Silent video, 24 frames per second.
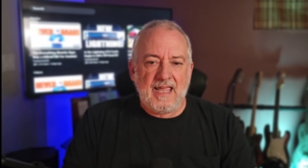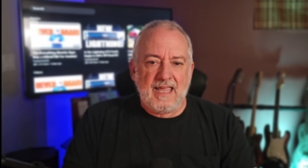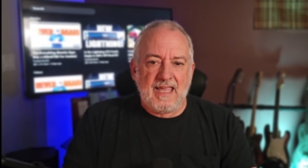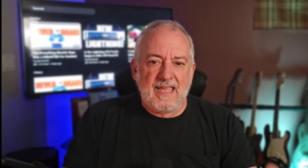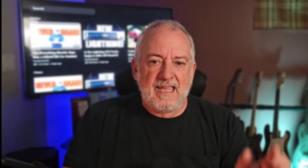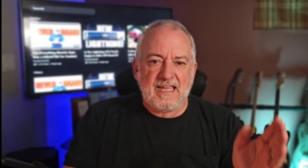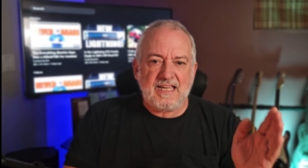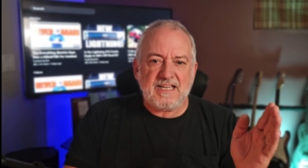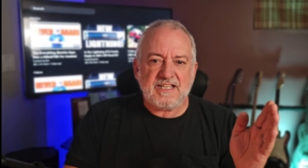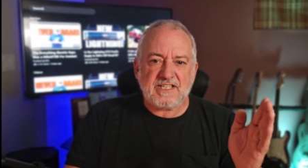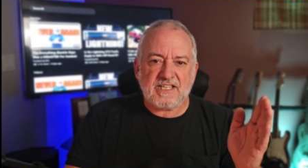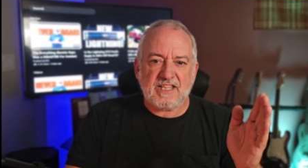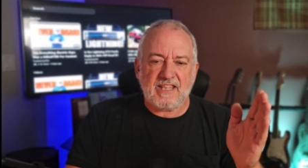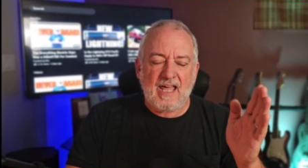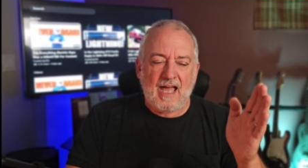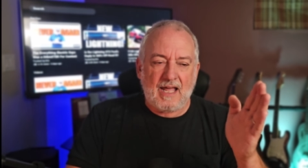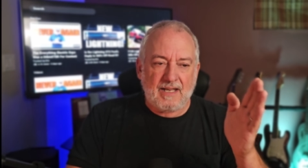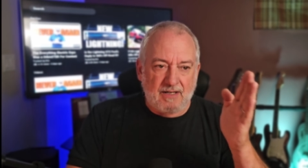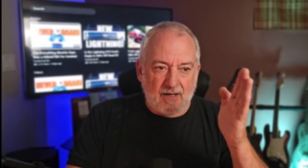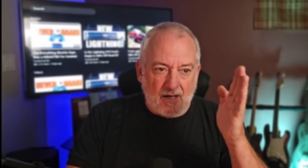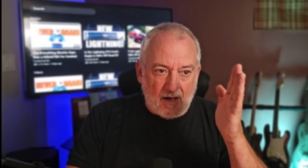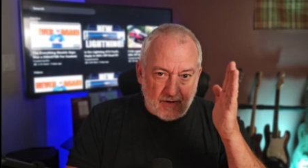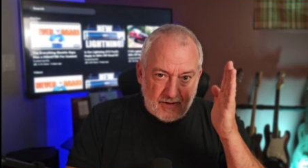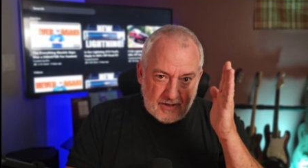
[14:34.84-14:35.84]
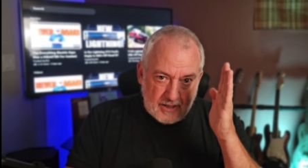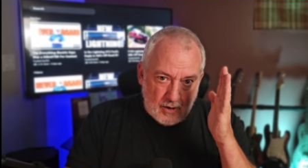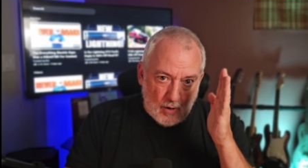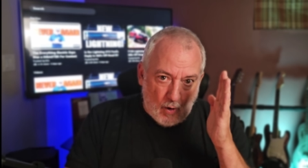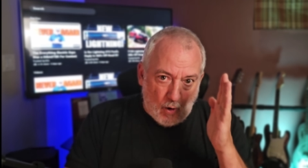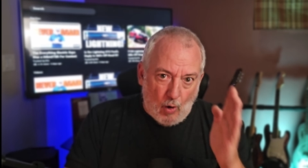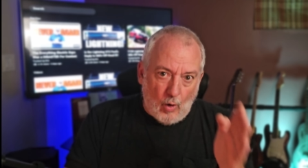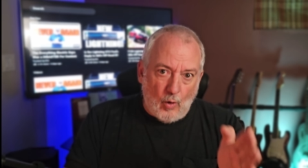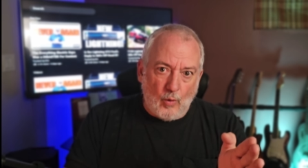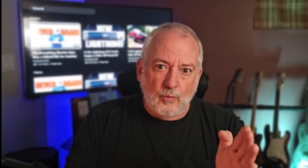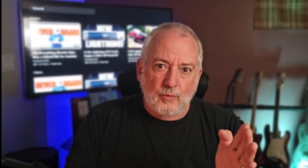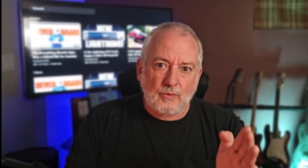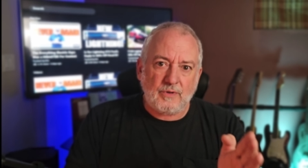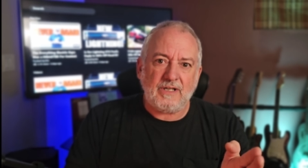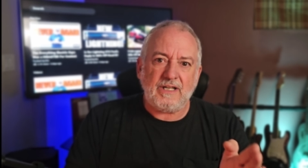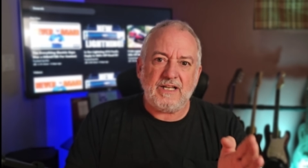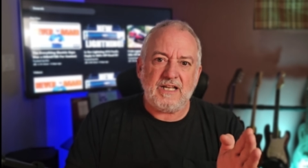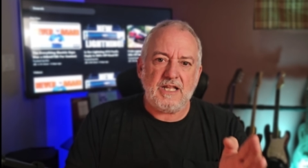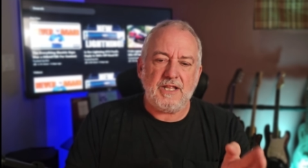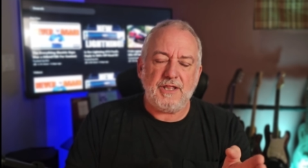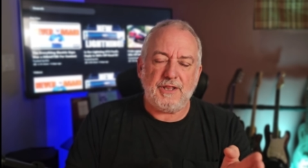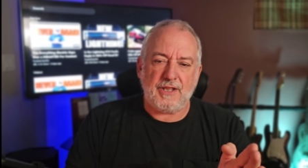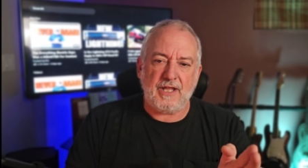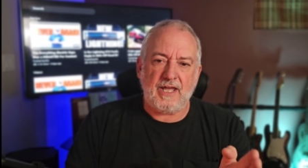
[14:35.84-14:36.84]
is that the
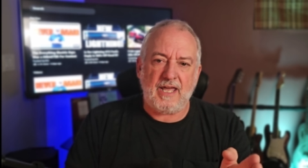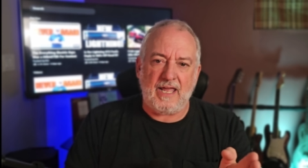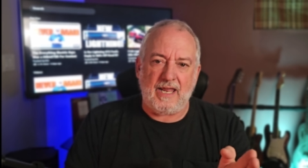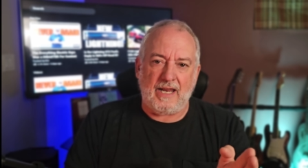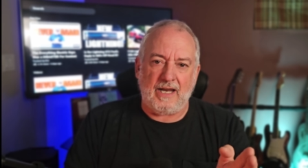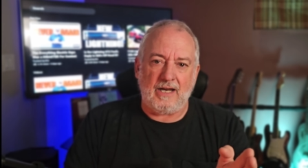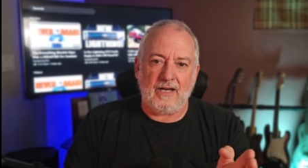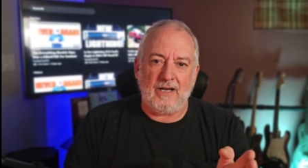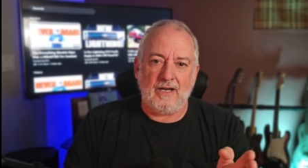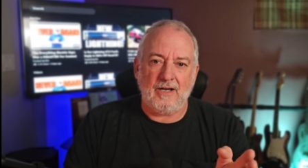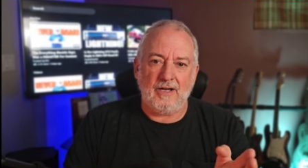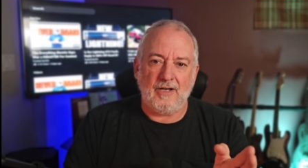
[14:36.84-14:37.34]
only thing